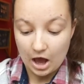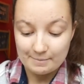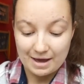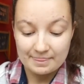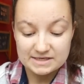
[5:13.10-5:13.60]

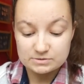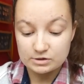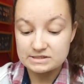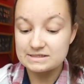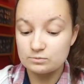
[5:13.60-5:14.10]
Um, and this
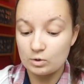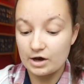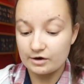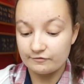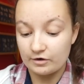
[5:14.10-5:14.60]
one did
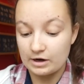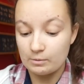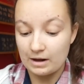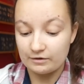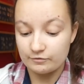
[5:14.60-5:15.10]
work very
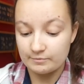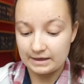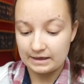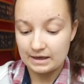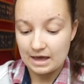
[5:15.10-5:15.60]
well for
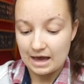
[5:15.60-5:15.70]
me